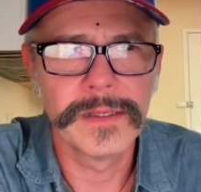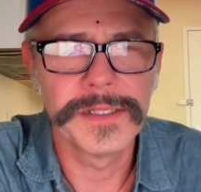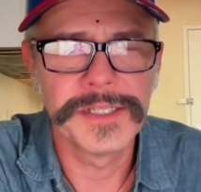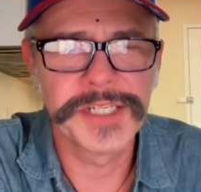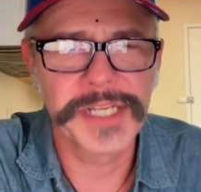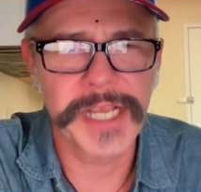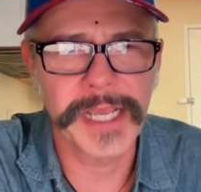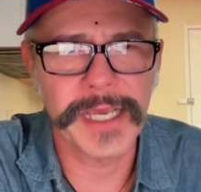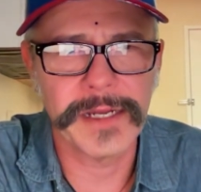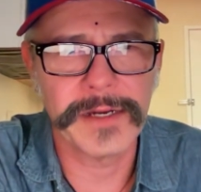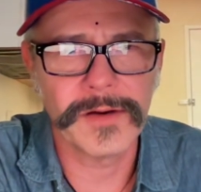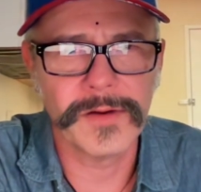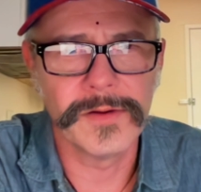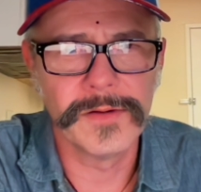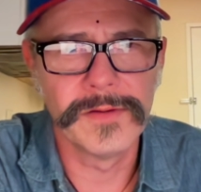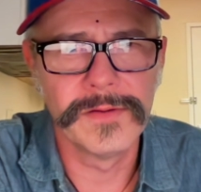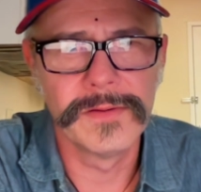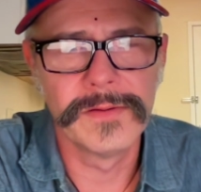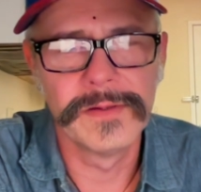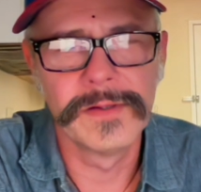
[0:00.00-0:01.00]

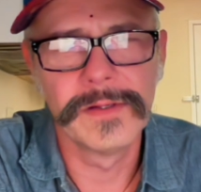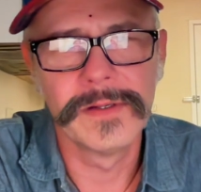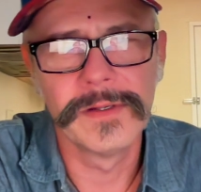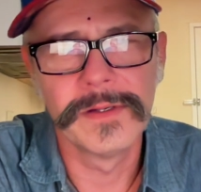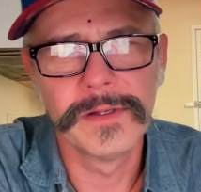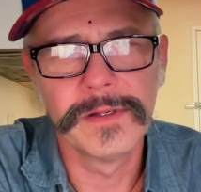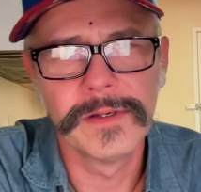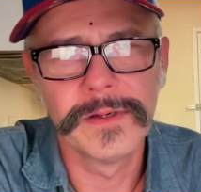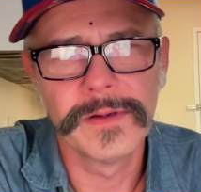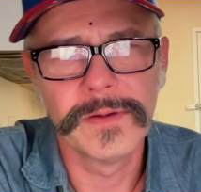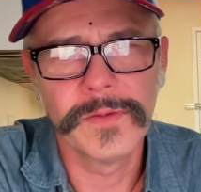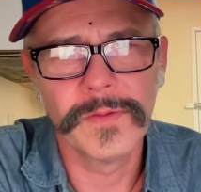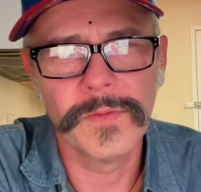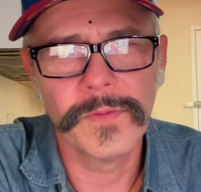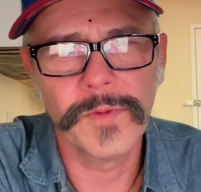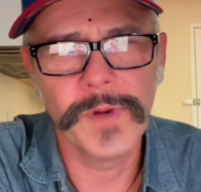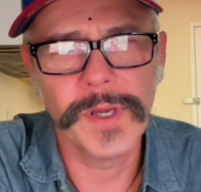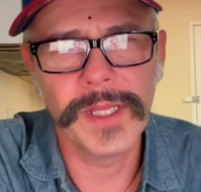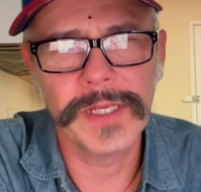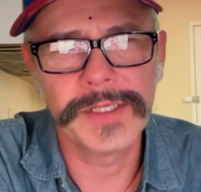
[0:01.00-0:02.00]
channel,
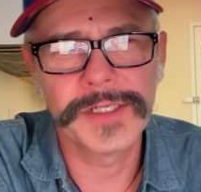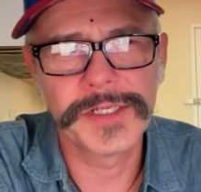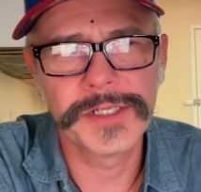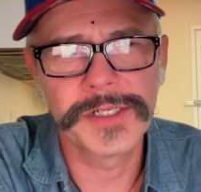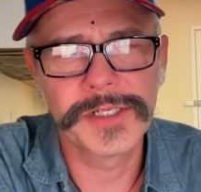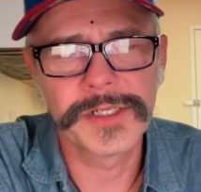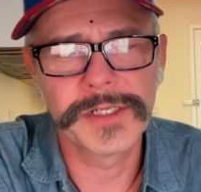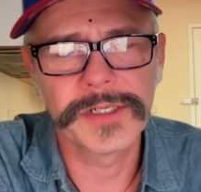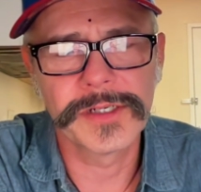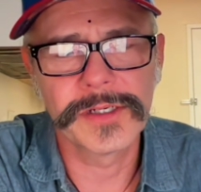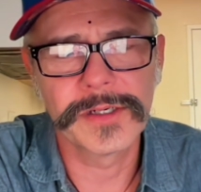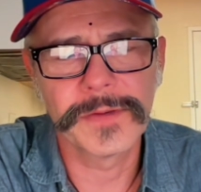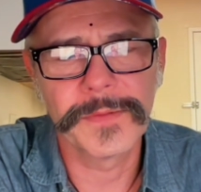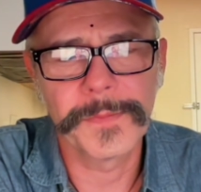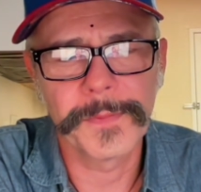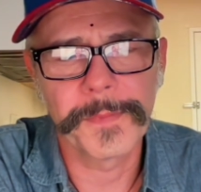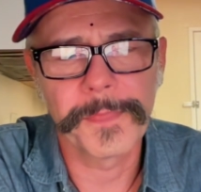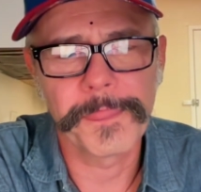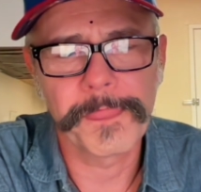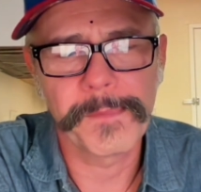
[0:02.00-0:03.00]
which
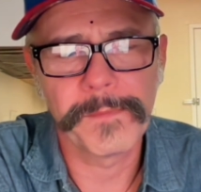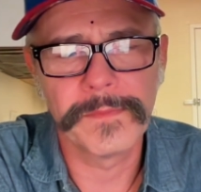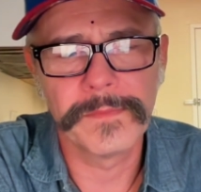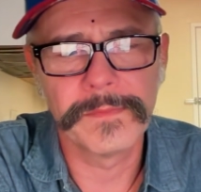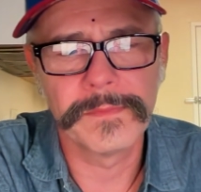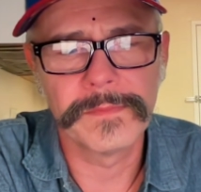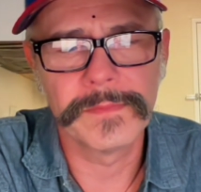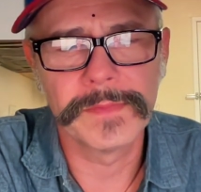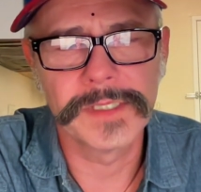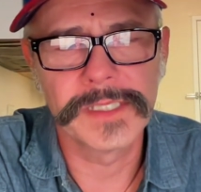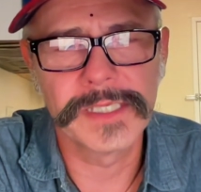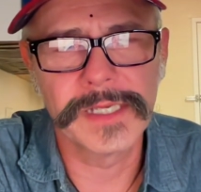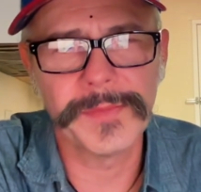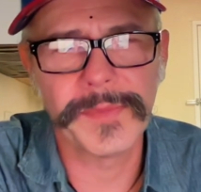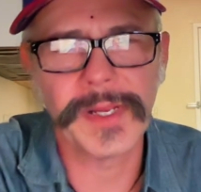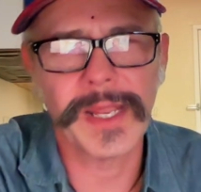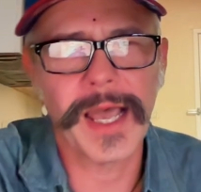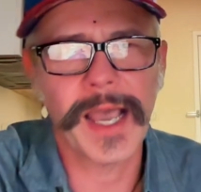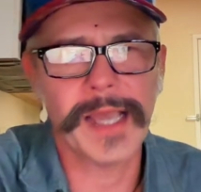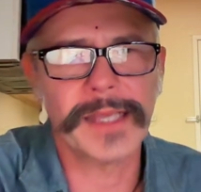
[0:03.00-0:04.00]

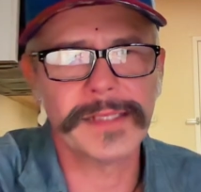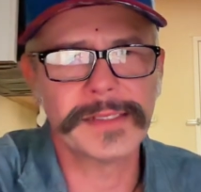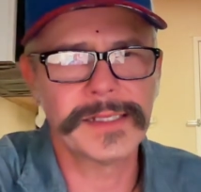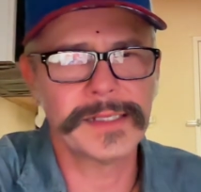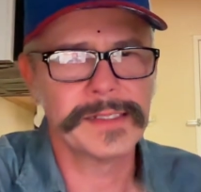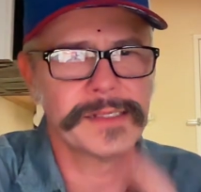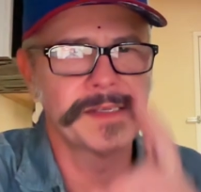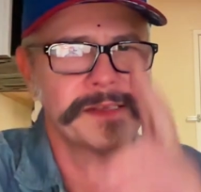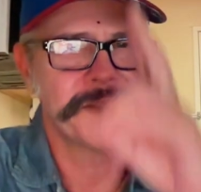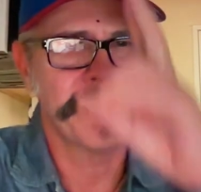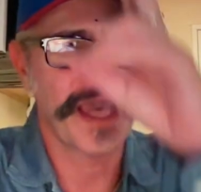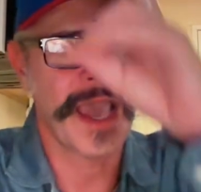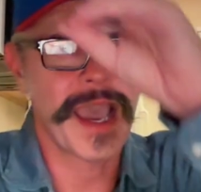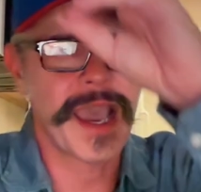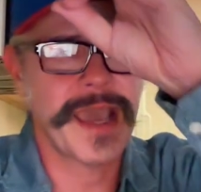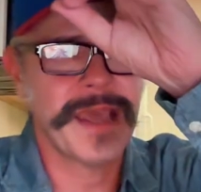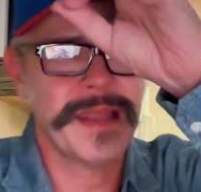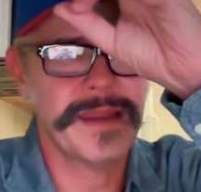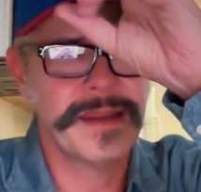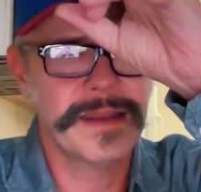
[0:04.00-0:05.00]
symbolizes
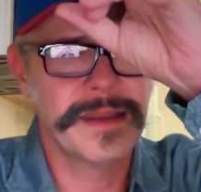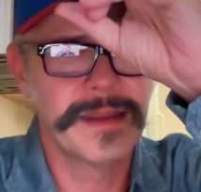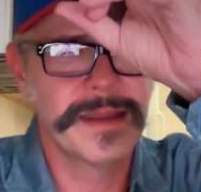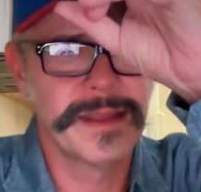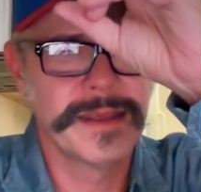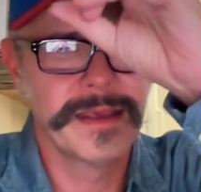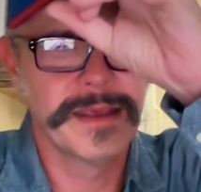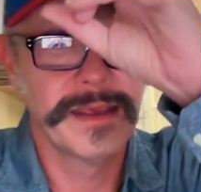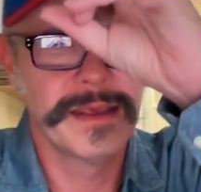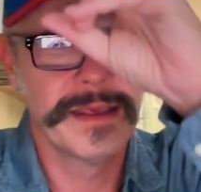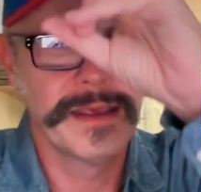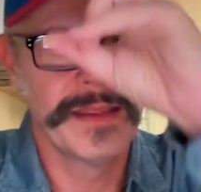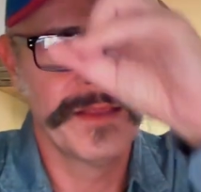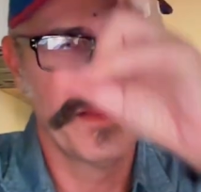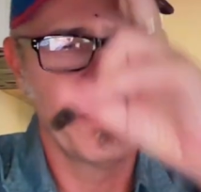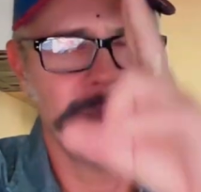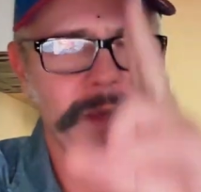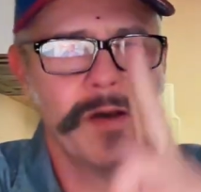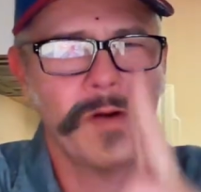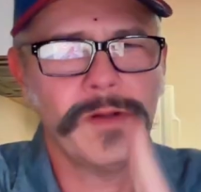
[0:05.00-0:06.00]
that
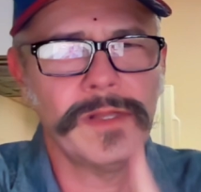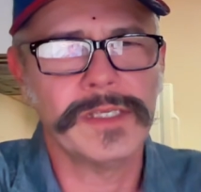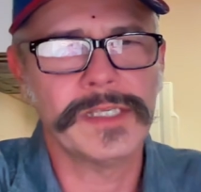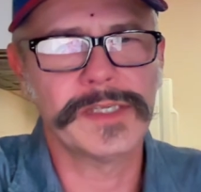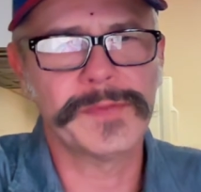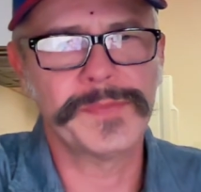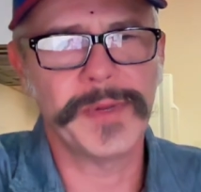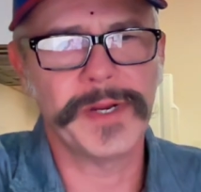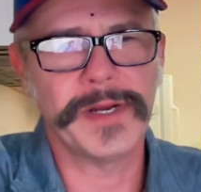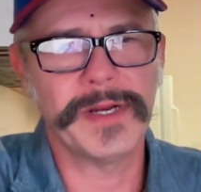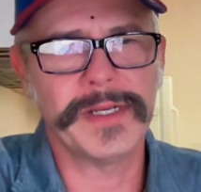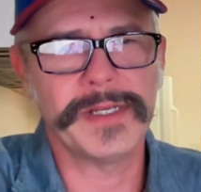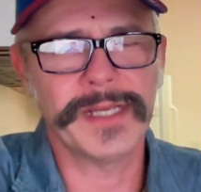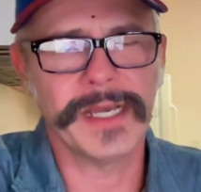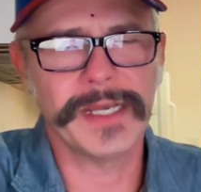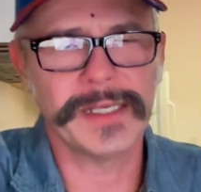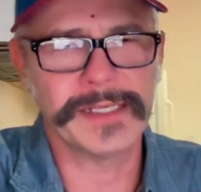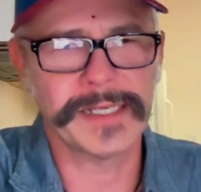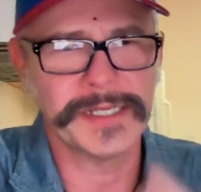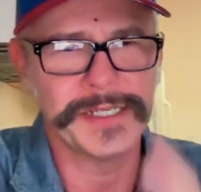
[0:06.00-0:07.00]
the Holy Spirit
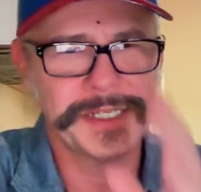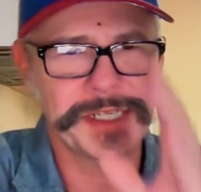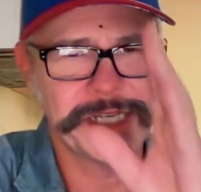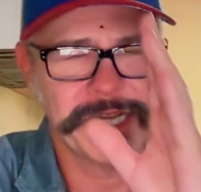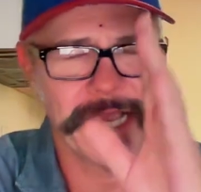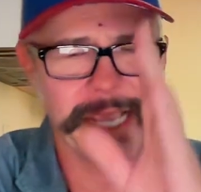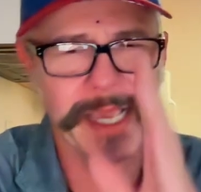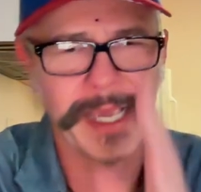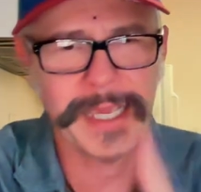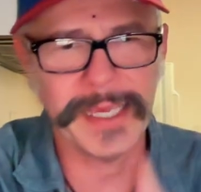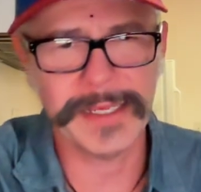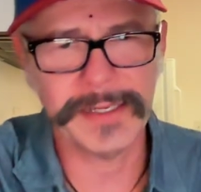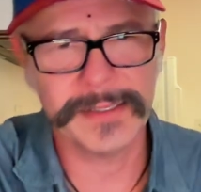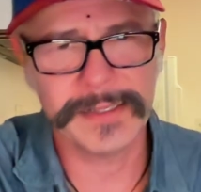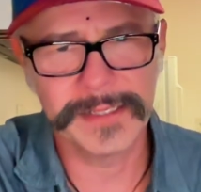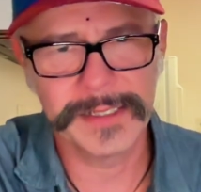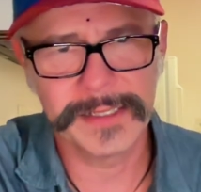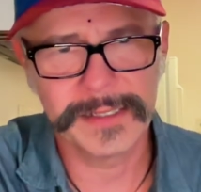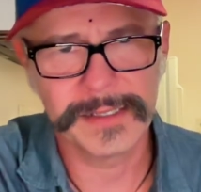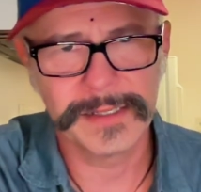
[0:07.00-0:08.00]
doesn't
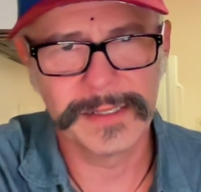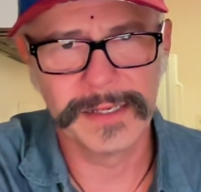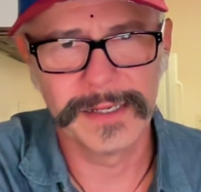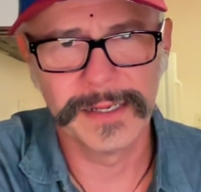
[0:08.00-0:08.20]
change